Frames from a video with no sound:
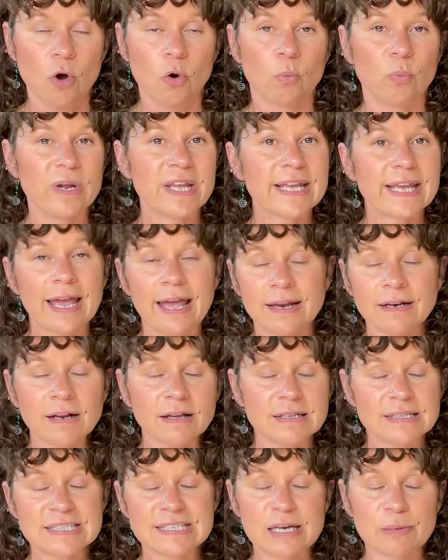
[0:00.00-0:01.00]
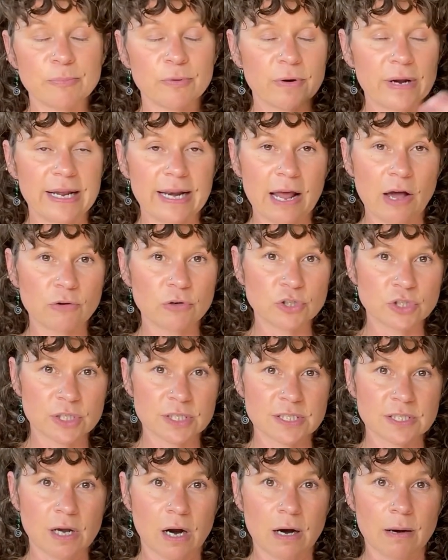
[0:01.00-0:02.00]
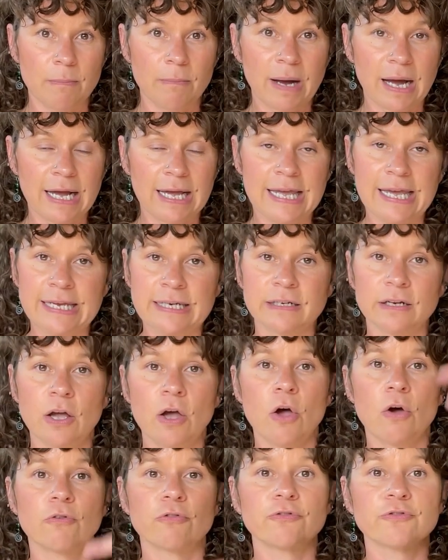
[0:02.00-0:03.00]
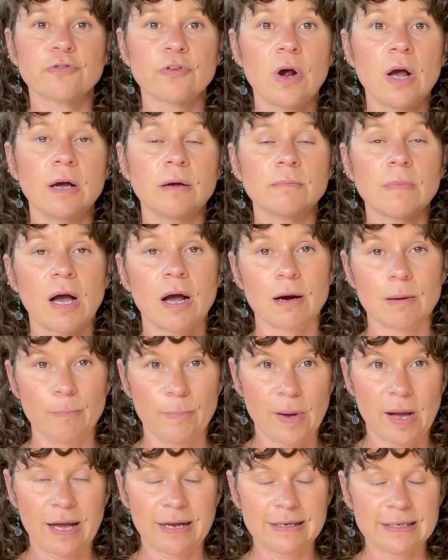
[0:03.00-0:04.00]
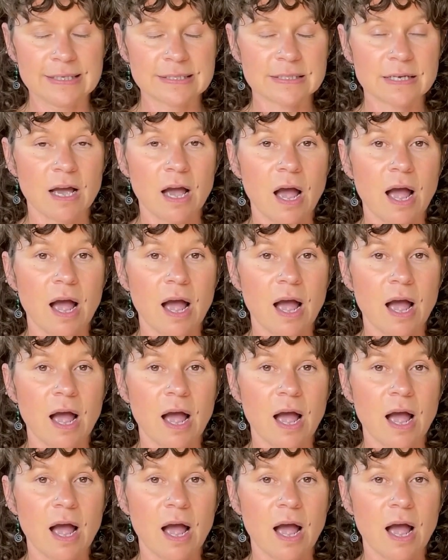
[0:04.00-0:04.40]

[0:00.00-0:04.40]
We cannot separate out just our mind from our bodies.